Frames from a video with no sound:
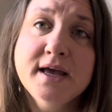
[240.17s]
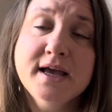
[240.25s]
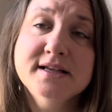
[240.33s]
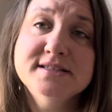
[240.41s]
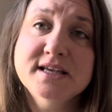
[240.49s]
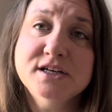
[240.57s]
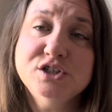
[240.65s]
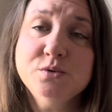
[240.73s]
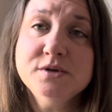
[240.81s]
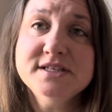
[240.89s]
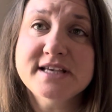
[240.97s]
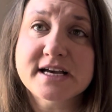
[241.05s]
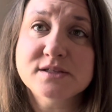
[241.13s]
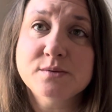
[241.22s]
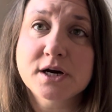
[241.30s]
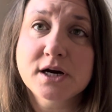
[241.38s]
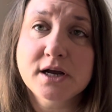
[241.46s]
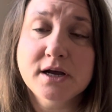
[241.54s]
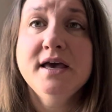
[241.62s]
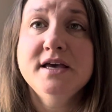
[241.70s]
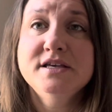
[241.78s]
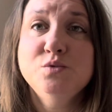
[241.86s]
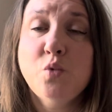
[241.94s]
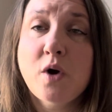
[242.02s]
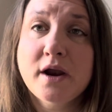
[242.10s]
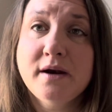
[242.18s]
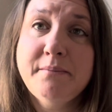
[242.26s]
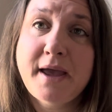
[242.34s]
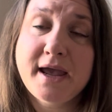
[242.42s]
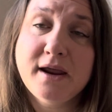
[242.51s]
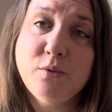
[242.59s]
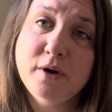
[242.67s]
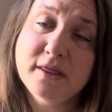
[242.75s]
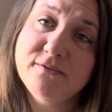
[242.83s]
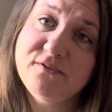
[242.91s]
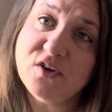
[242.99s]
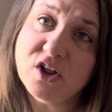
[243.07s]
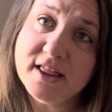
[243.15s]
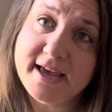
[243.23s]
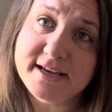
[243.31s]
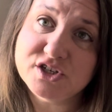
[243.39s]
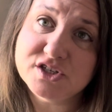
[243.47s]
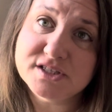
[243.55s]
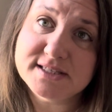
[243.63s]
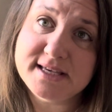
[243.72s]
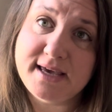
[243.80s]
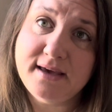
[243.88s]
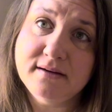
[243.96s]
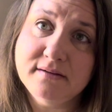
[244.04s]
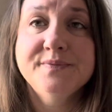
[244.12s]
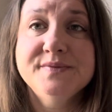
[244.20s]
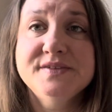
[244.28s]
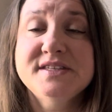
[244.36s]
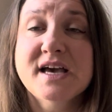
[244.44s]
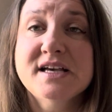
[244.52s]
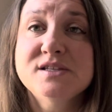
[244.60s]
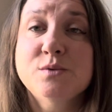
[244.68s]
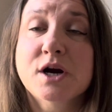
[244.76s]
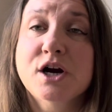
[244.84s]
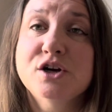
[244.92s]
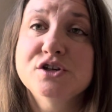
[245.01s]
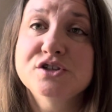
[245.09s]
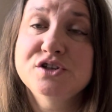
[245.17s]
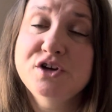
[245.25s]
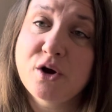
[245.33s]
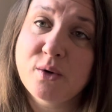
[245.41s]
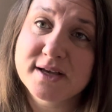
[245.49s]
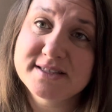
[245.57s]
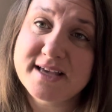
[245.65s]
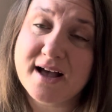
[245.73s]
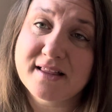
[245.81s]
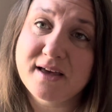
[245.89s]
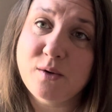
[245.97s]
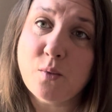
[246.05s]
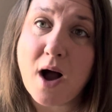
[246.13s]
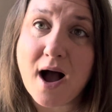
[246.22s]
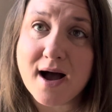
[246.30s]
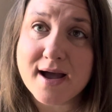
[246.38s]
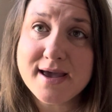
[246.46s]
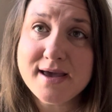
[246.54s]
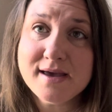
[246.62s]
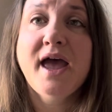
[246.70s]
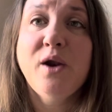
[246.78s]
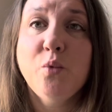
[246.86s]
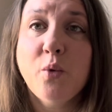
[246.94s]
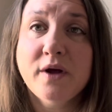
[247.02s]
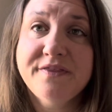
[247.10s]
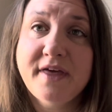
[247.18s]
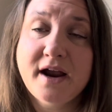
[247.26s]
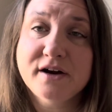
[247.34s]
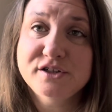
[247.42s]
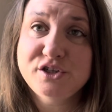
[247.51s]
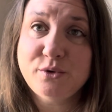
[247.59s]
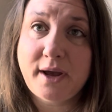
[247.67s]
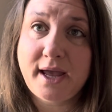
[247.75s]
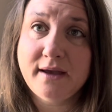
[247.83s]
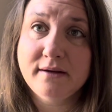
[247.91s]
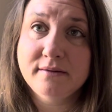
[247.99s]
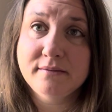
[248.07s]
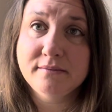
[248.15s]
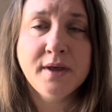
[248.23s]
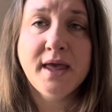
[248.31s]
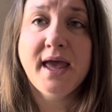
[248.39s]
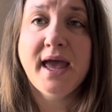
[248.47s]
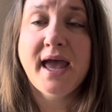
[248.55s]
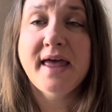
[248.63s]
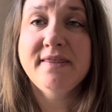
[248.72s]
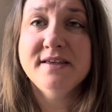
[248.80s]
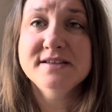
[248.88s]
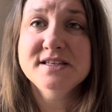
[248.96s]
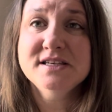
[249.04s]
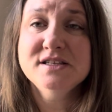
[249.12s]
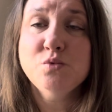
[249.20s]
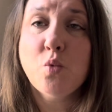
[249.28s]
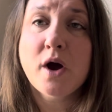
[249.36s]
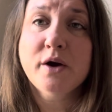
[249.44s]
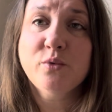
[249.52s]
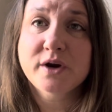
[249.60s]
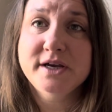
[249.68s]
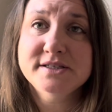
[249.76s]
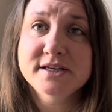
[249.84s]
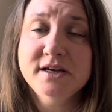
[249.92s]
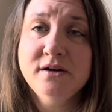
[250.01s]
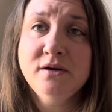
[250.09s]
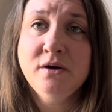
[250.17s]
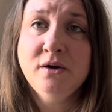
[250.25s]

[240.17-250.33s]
Consensual sex work is one made with full agency. Sex workers know exactly why and what they are doing. And this is one reason